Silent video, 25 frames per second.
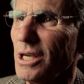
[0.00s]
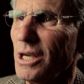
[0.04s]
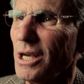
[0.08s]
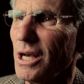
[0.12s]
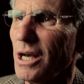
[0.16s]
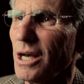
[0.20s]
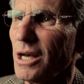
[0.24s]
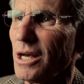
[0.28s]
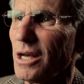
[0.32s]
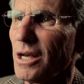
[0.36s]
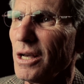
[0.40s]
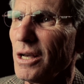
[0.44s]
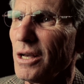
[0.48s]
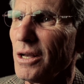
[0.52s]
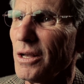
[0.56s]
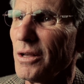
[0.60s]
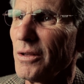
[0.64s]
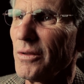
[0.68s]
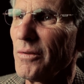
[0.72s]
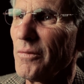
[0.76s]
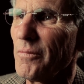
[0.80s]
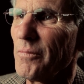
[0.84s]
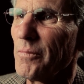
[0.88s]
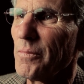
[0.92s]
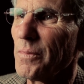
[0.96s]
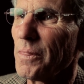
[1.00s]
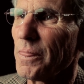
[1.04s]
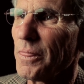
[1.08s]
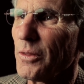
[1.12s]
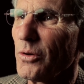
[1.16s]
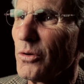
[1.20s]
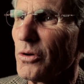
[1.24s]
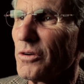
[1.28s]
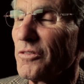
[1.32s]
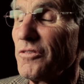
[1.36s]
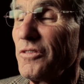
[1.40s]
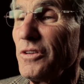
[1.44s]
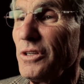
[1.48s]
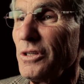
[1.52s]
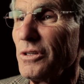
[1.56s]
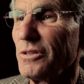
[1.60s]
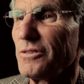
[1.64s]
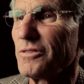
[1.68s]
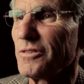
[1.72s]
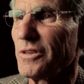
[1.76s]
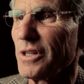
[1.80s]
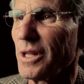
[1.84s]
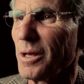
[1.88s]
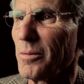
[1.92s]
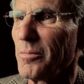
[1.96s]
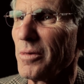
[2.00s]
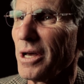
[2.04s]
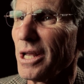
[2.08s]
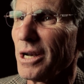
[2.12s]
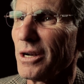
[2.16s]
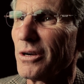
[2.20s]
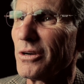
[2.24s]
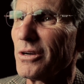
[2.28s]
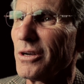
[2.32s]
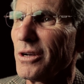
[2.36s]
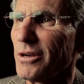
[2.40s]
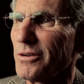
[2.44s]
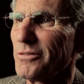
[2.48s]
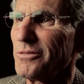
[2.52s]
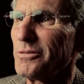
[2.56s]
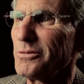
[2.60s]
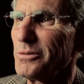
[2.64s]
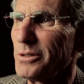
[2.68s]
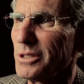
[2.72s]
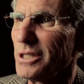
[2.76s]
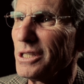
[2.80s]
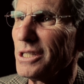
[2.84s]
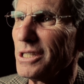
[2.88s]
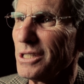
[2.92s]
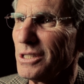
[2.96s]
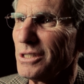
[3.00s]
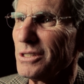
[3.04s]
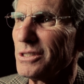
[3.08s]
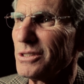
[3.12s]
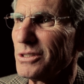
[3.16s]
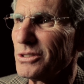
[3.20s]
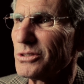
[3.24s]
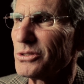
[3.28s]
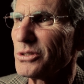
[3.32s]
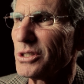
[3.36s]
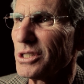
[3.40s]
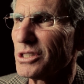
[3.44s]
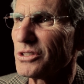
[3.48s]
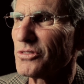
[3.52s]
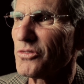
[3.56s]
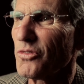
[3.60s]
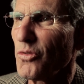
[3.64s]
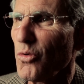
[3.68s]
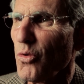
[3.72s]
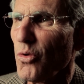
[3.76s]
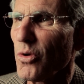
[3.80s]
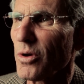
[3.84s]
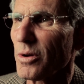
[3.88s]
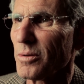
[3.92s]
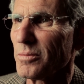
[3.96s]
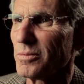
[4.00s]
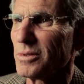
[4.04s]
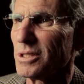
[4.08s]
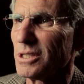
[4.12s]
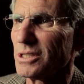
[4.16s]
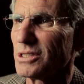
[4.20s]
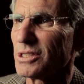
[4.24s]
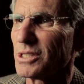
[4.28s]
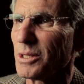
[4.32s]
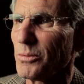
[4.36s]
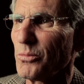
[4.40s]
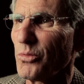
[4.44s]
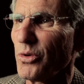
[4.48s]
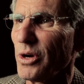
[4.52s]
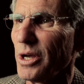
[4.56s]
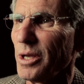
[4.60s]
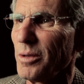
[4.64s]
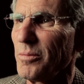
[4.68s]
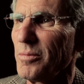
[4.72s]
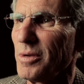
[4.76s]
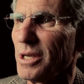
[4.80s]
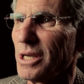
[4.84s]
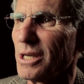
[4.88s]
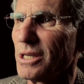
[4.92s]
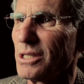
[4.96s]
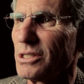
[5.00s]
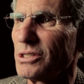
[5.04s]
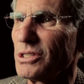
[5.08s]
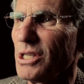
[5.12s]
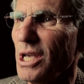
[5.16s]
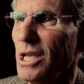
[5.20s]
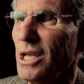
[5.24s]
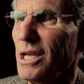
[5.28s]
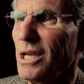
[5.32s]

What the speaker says: or fear for that matter, are really transformed in some way because